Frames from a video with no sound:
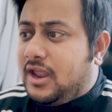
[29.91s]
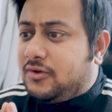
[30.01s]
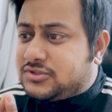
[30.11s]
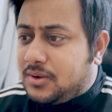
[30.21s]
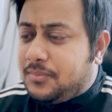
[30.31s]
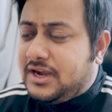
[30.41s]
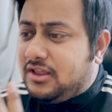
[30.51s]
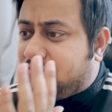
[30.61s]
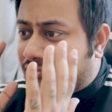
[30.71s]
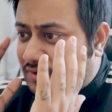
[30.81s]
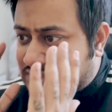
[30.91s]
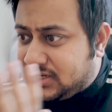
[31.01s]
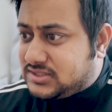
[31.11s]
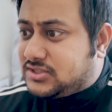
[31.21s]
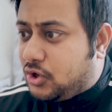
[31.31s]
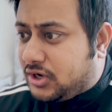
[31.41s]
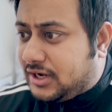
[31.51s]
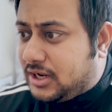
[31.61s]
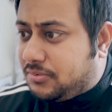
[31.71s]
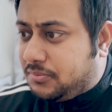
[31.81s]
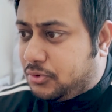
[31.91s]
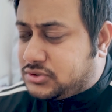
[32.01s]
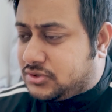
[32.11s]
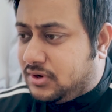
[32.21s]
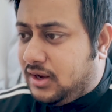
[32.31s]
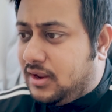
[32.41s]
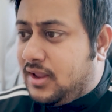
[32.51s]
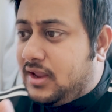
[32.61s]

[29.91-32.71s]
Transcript: if somebody visits your GitHub repository,